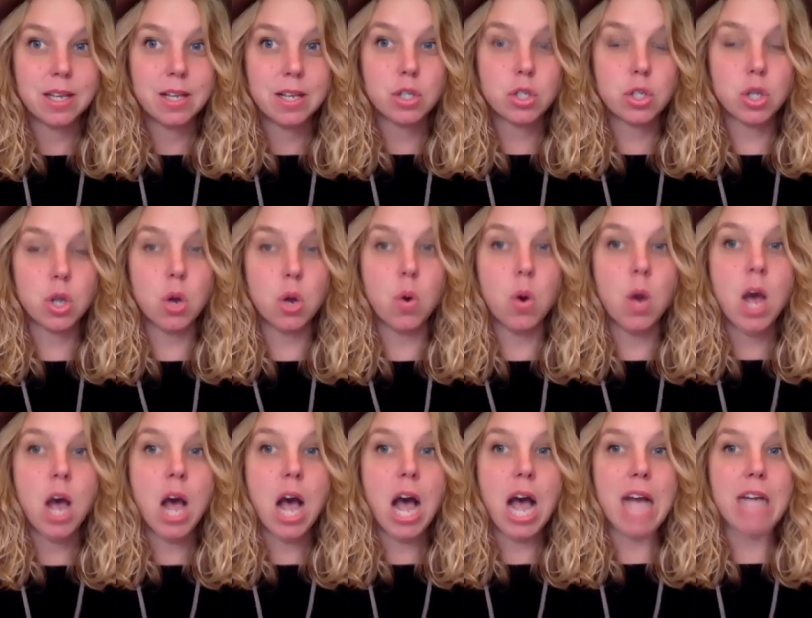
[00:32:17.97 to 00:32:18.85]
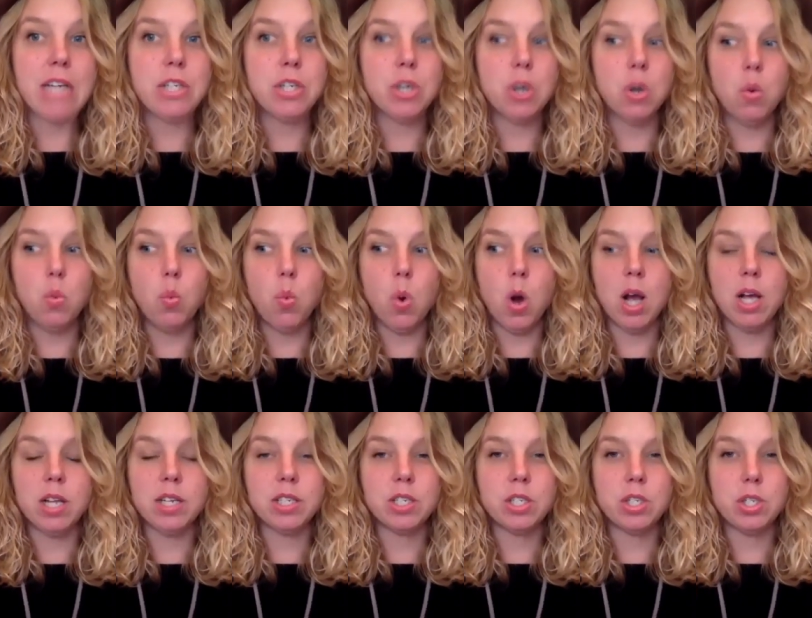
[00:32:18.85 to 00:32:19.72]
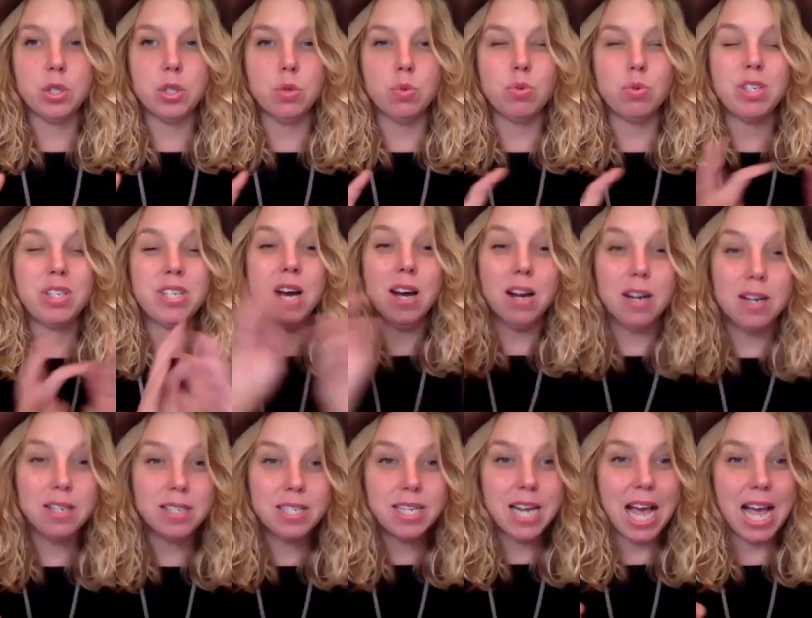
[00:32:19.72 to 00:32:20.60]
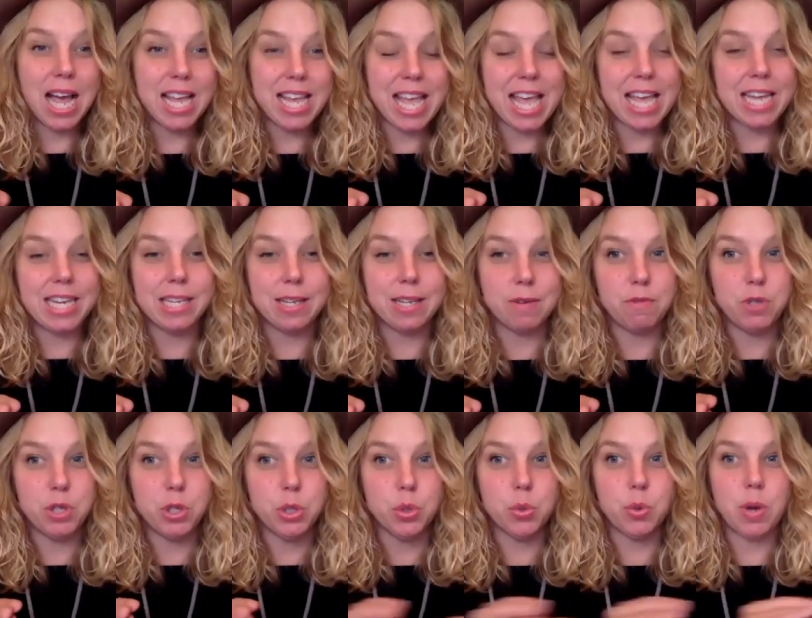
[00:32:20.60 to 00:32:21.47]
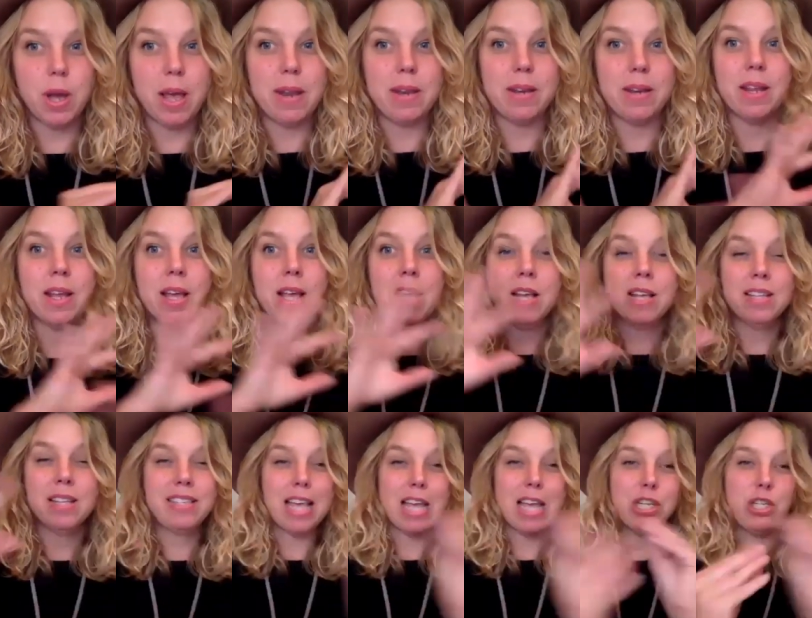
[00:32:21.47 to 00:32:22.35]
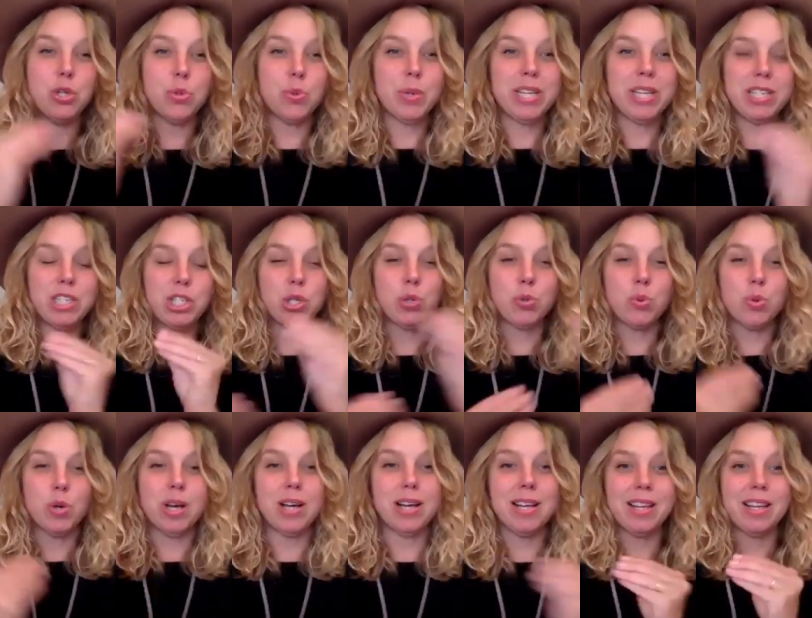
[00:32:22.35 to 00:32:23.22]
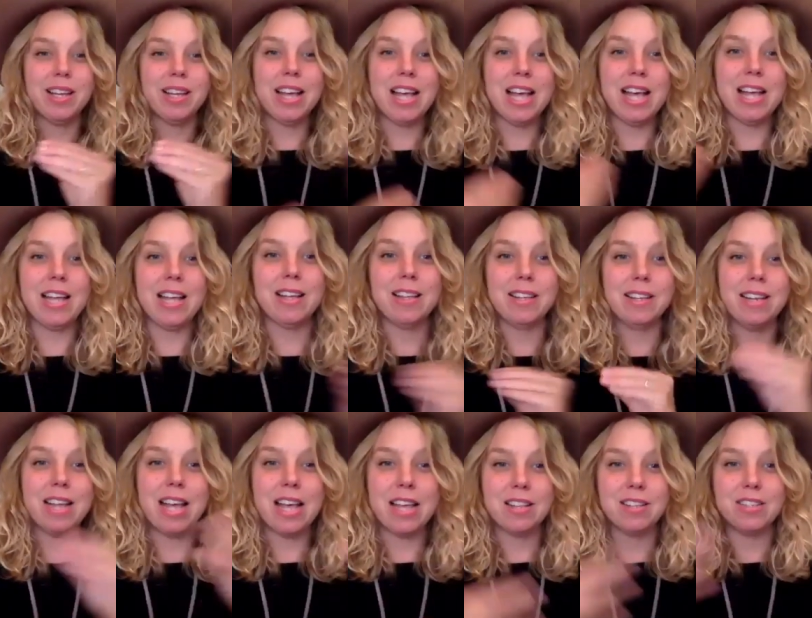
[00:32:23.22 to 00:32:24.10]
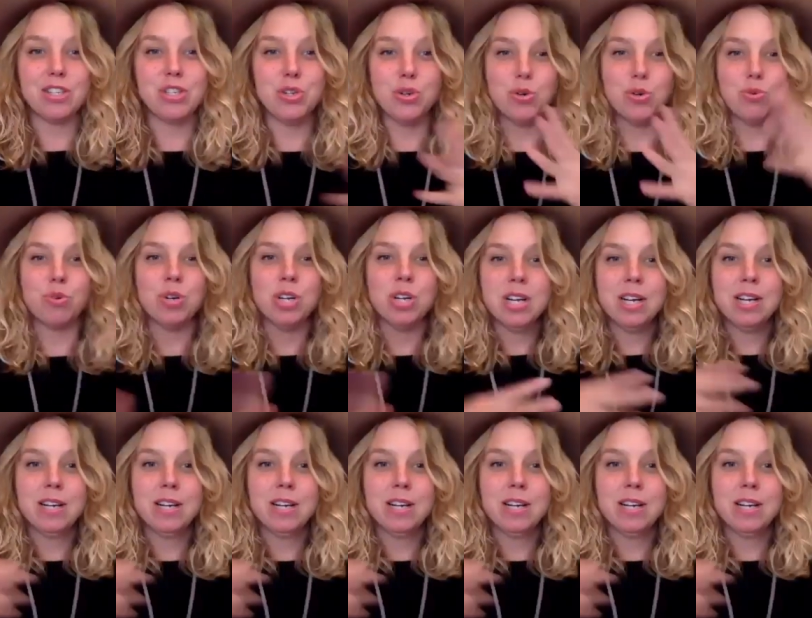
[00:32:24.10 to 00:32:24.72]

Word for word: So I don't want to tongue tie any of you and send you into a, a you know